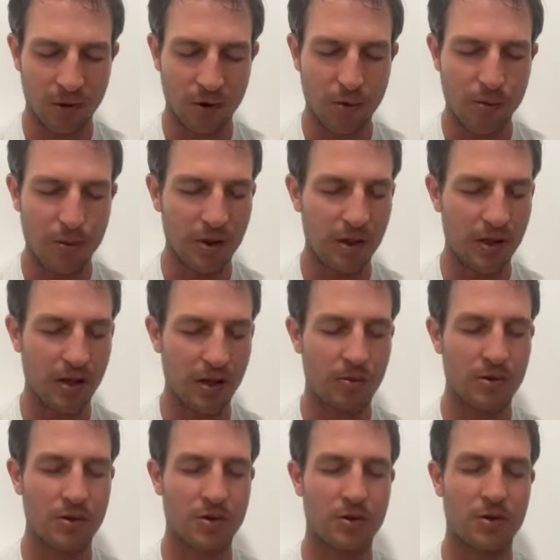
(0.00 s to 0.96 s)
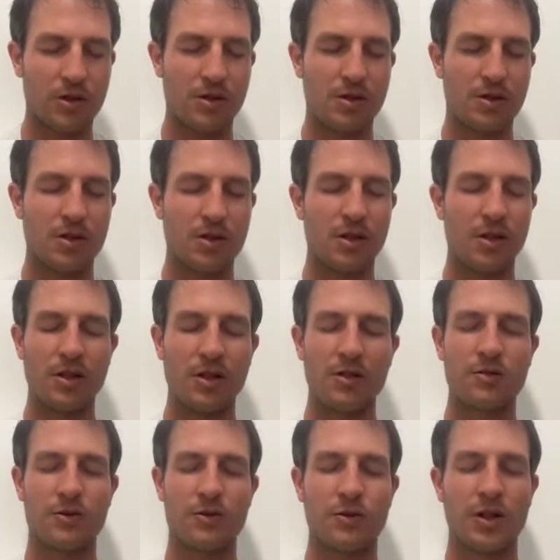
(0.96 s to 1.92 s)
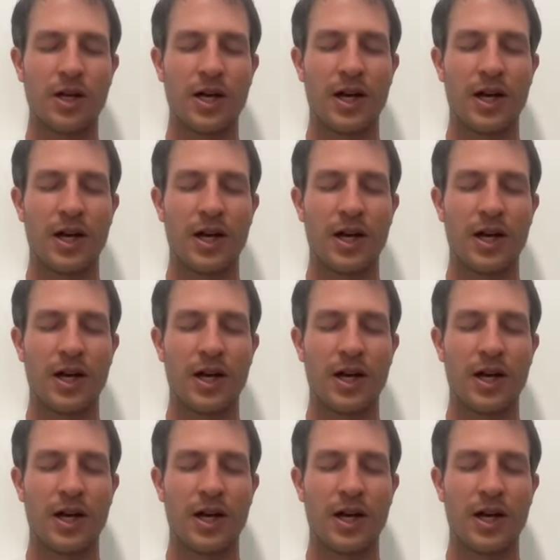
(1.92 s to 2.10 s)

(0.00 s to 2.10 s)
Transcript: opening up to receive